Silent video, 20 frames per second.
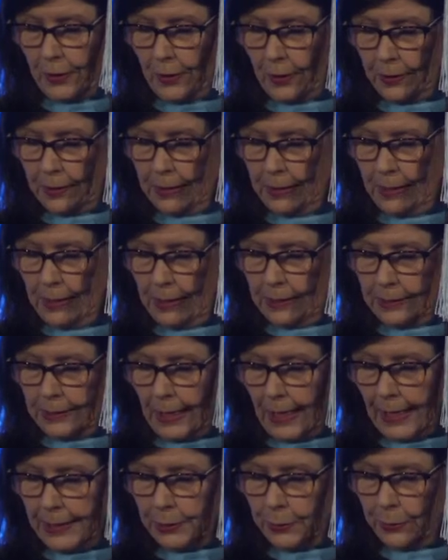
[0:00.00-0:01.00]
are.
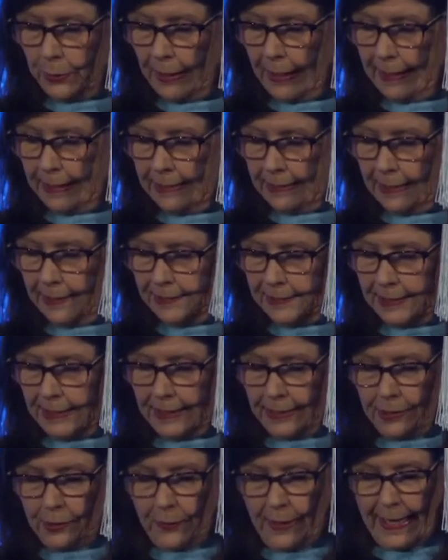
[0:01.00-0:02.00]
God created us
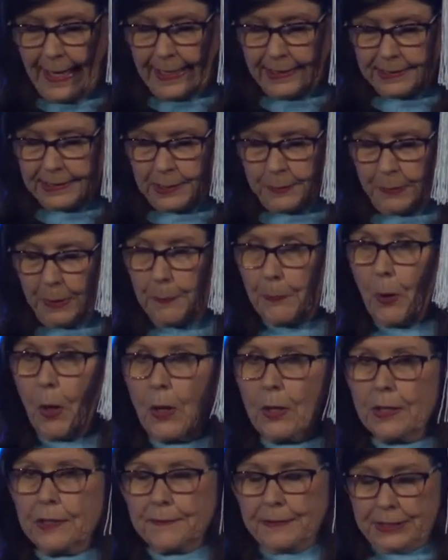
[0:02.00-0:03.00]
to interact and be
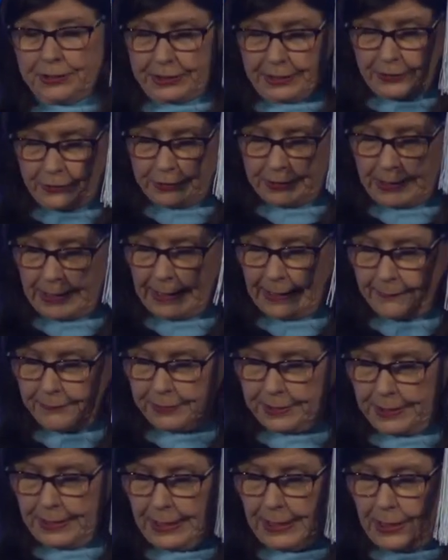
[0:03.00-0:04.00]
part of each other's
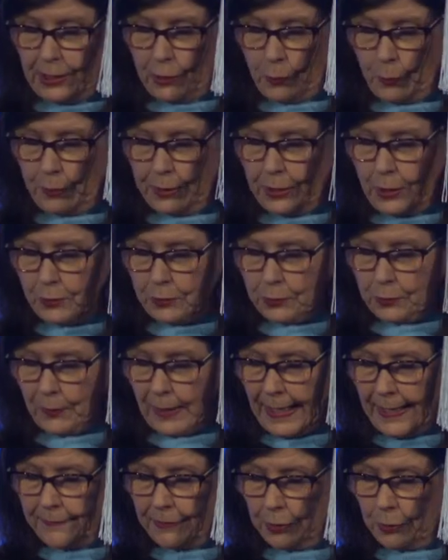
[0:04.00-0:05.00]
lives. We don't
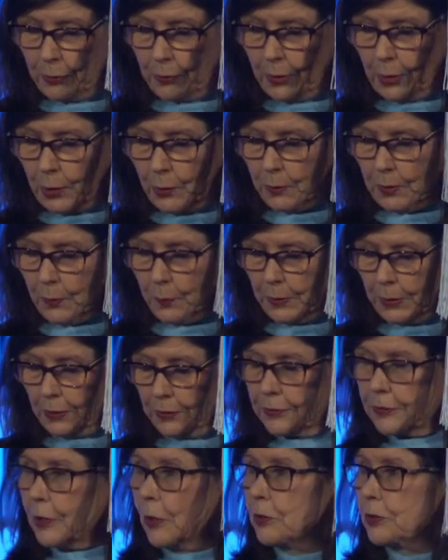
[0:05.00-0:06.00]
thrive and grow when we are
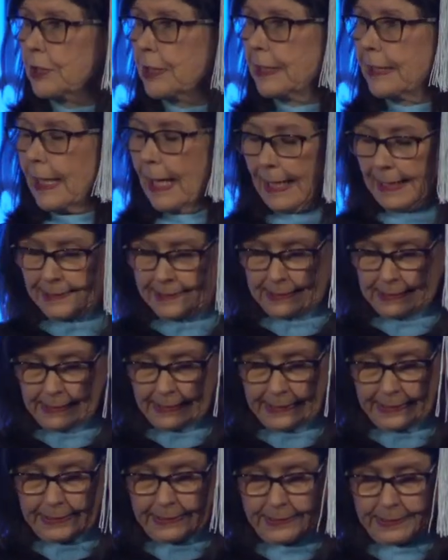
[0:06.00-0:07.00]
socially
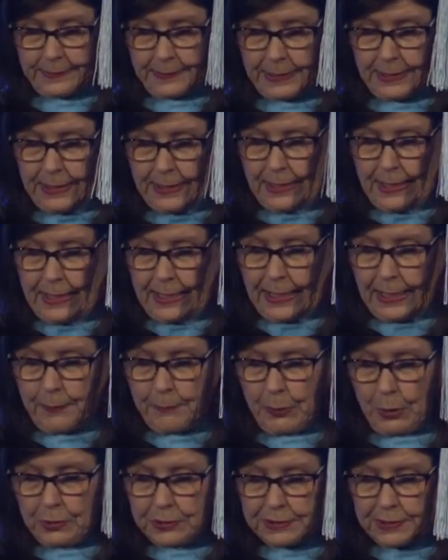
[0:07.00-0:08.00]
isolated. And
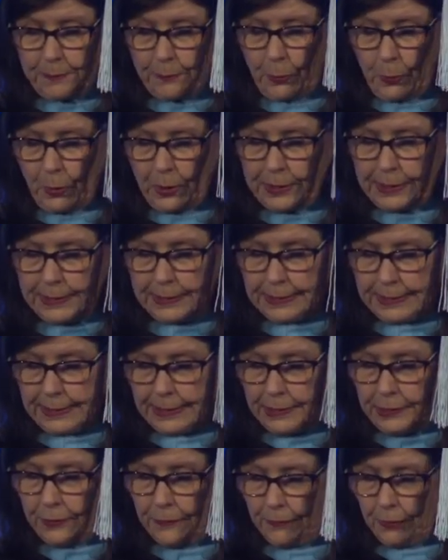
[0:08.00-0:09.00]
most
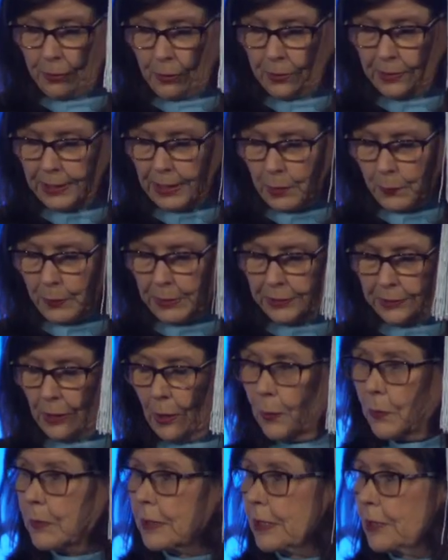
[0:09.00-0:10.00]
importantly, you've learned that we
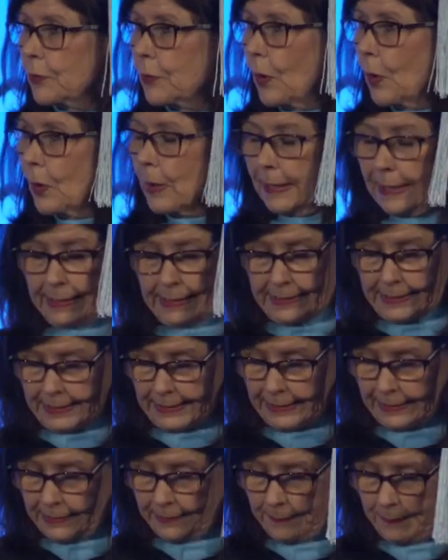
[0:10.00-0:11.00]
don't control
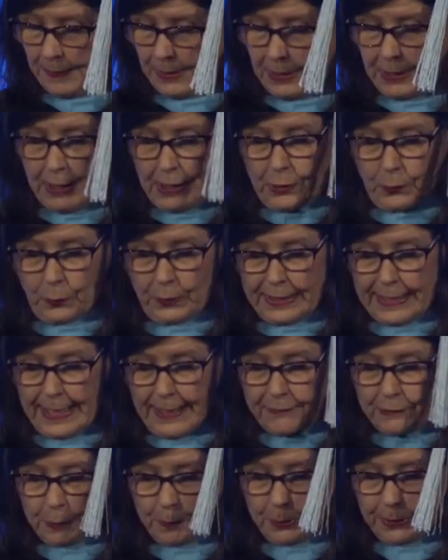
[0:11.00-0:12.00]
anything. We
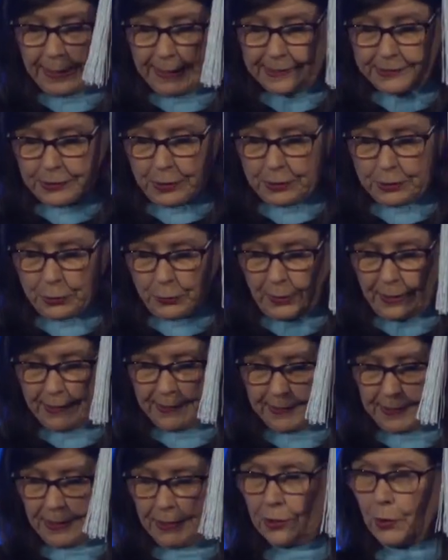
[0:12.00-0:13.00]
have to place our
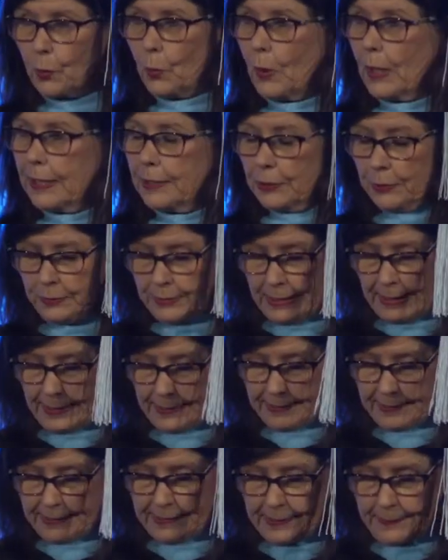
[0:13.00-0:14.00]
trust in the one who
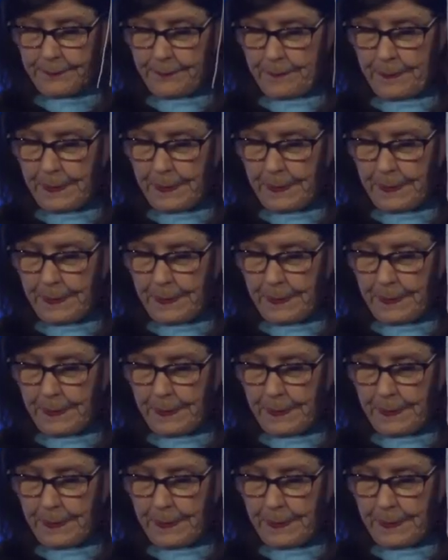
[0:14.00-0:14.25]
does.